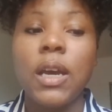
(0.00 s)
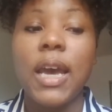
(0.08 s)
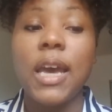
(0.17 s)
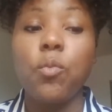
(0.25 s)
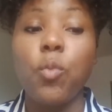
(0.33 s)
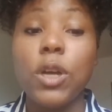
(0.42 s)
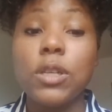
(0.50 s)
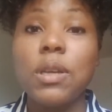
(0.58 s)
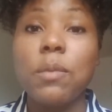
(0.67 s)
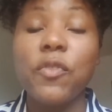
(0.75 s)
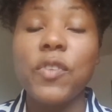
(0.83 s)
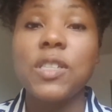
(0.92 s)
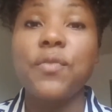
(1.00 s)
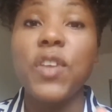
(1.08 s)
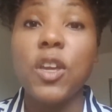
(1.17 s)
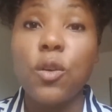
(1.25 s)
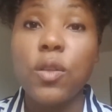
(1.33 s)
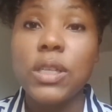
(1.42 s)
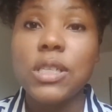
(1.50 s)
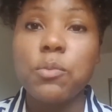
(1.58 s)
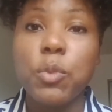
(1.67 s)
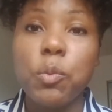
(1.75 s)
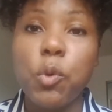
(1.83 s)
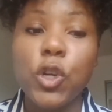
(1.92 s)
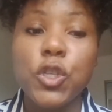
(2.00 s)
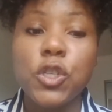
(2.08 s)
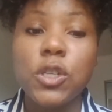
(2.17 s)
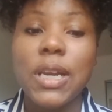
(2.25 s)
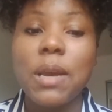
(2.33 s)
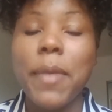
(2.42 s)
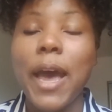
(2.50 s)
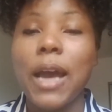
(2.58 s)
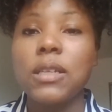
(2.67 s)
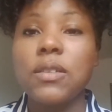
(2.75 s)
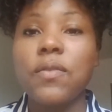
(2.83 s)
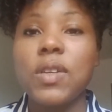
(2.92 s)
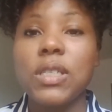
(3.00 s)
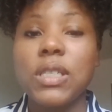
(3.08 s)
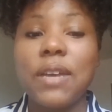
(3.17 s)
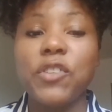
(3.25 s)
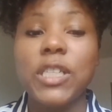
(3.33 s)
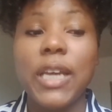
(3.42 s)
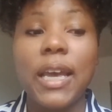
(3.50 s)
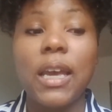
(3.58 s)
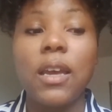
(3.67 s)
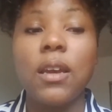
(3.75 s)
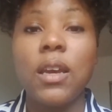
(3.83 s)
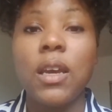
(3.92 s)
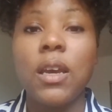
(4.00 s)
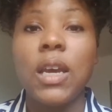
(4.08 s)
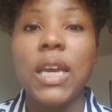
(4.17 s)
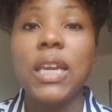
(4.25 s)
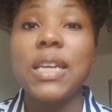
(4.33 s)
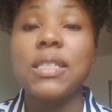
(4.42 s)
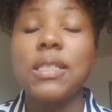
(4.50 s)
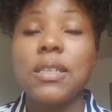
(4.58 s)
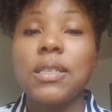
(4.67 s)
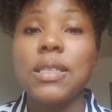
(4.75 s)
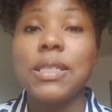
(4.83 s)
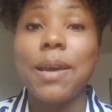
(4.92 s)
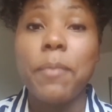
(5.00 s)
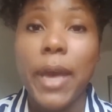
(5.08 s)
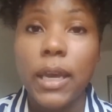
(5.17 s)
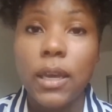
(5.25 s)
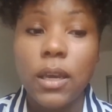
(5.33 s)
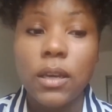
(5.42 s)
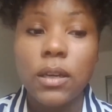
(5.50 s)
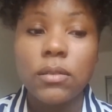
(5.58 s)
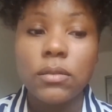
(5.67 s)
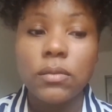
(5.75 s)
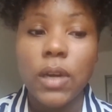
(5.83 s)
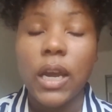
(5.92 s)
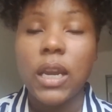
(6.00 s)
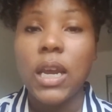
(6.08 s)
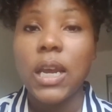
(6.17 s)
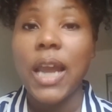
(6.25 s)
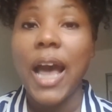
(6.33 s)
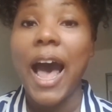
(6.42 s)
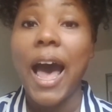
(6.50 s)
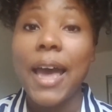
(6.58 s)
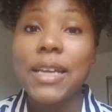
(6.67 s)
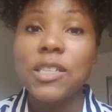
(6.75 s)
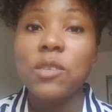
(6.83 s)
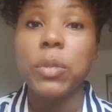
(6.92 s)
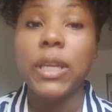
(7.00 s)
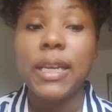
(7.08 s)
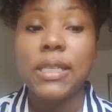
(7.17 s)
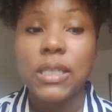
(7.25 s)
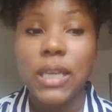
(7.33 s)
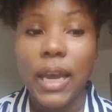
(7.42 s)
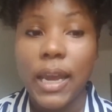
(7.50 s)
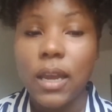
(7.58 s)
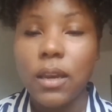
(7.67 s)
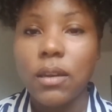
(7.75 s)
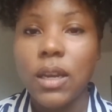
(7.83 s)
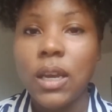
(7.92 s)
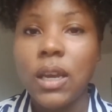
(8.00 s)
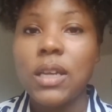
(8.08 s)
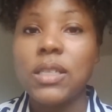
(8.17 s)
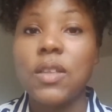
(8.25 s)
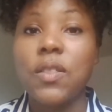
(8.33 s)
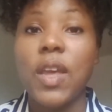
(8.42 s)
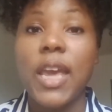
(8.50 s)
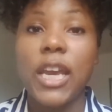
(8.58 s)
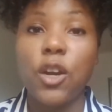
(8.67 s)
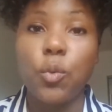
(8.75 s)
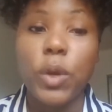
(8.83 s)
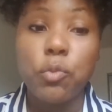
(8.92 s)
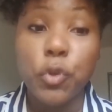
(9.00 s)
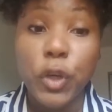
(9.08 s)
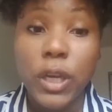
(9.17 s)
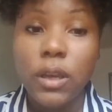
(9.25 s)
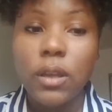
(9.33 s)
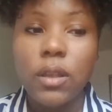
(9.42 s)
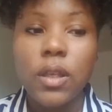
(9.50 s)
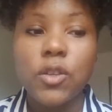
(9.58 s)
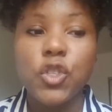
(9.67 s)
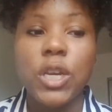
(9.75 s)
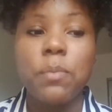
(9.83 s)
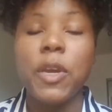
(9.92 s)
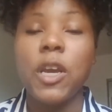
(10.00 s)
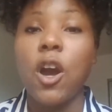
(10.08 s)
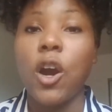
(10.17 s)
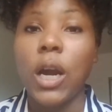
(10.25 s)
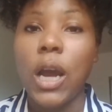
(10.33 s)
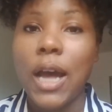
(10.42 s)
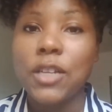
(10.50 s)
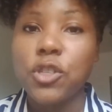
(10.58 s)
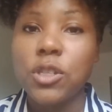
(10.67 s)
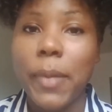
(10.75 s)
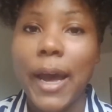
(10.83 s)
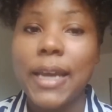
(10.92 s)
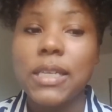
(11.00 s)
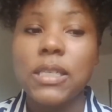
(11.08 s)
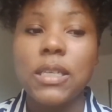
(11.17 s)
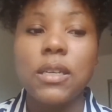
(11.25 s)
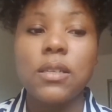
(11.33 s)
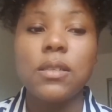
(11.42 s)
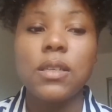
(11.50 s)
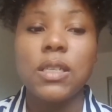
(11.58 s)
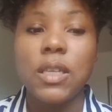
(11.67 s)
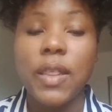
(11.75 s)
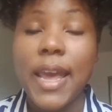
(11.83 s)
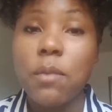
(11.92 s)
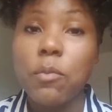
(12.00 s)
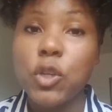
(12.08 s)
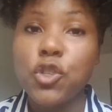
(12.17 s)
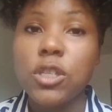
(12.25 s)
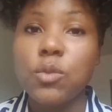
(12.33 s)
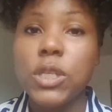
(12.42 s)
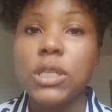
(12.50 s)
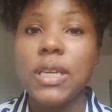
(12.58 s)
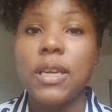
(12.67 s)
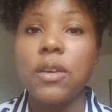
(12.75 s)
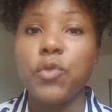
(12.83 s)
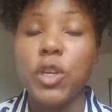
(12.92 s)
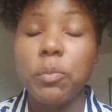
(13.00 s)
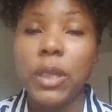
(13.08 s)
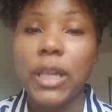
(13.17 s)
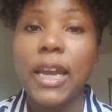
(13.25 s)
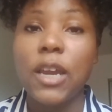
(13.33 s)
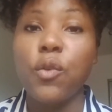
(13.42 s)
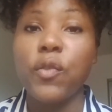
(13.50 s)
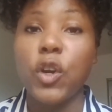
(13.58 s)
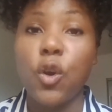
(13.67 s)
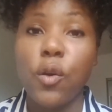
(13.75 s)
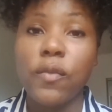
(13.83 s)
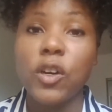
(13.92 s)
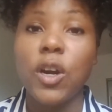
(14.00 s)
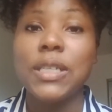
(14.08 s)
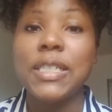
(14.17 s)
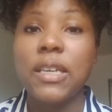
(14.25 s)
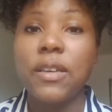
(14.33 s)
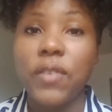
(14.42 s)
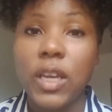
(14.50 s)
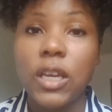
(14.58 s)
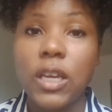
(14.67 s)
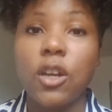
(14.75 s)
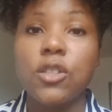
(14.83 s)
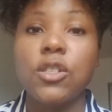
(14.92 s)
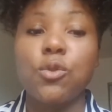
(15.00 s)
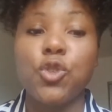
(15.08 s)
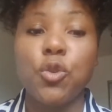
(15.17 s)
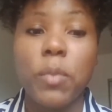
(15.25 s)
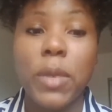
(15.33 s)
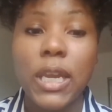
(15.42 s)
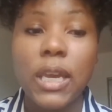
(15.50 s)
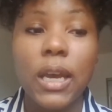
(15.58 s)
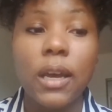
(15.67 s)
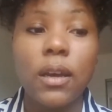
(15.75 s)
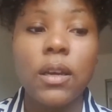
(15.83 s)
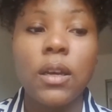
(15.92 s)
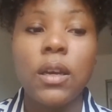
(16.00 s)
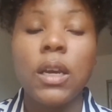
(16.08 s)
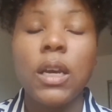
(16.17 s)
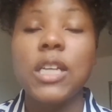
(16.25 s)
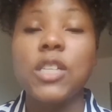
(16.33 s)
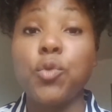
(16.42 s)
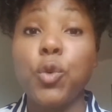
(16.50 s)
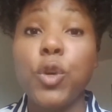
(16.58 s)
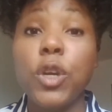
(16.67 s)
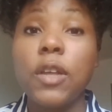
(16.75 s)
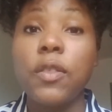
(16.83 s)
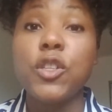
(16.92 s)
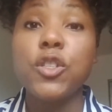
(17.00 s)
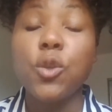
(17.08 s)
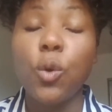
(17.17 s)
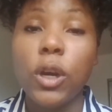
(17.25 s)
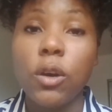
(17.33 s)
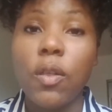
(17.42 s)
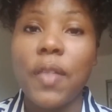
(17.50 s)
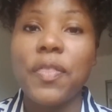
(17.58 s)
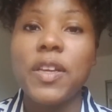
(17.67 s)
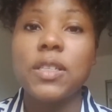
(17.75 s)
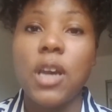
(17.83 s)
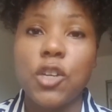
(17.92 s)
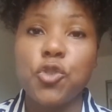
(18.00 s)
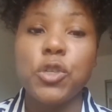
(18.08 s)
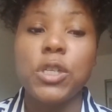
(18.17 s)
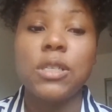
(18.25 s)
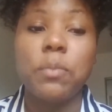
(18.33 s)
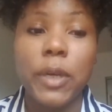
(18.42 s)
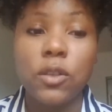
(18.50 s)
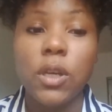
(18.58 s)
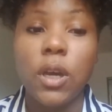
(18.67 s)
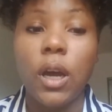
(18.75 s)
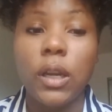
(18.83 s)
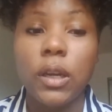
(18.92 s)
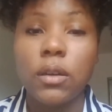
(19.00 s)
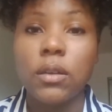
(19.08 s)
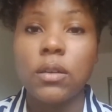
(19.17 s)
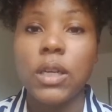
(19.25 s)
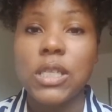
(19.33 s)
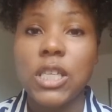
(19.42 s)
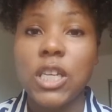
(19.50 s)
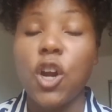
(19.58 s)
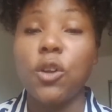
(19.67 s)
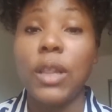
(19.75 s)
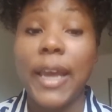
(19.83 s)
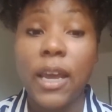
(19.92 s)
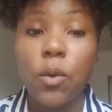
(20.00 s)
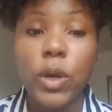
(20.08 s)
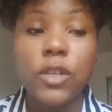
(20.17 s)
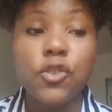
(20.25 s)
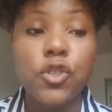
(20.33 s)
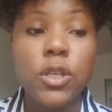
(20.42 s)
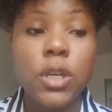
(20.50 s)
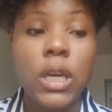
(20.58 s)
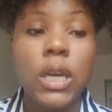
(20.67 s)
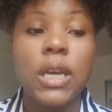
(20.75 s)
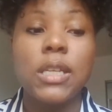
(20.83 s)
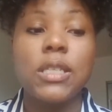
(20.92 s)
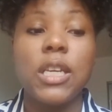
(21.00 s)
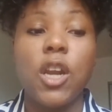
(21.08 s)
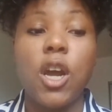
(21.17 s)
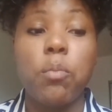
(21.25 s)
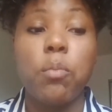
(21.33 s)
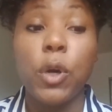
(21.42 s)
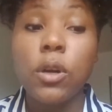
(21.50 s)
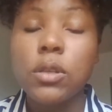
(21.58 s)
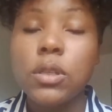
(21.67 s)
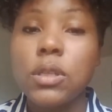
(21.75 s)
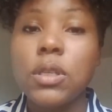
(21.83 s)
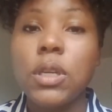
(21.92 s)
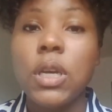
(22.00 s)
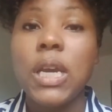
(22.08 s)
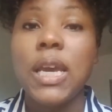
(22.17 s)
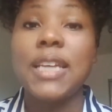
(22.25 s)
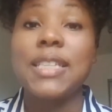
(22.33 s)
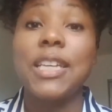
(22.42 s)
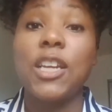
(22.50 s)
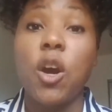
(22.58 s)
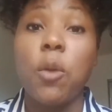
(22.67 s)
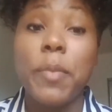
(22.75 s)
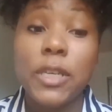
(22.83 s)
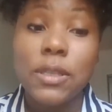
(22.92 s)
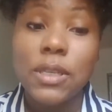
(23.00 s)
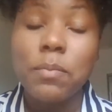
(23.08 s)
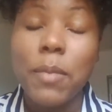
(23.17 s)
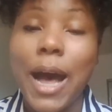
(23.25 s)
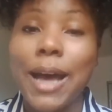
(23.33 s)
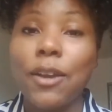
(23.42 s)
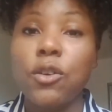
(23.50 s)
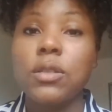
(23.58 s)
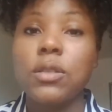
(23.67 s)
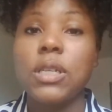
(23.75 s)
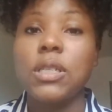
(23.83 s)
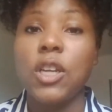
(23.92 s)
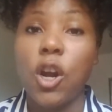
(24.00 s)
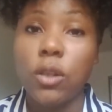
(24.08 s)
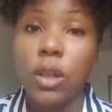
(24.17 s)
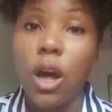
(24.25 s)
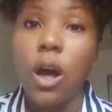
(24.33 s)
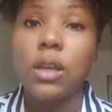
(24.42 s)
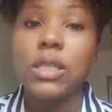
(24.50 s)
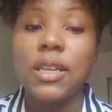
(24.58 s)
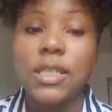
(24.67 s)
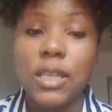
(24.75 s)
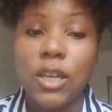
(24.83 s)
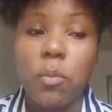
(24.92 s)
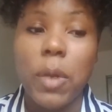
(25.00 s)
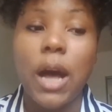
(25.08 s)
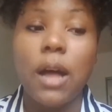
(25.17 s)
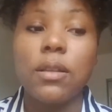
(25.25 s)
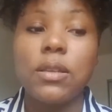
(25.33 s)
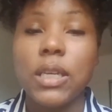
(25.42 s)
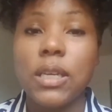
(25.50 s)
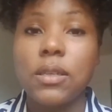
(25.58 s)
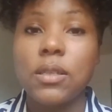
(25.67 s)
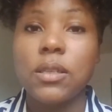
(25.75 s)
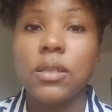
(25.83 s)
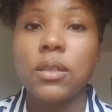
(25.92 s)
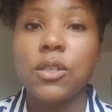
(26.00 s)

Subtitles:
And while some of us feel the disproportionate impacts of this every day, it is systemic. Right? It hides in plain sight. It's in the air we breathe, shaping our unconscious biases. It's in the images we see replayed over and over on TV and on social media. It's rooted in the soil that this country is built on. It's in our language. It's in our books. It's in our business models. It's in our laws, and it's in our policies.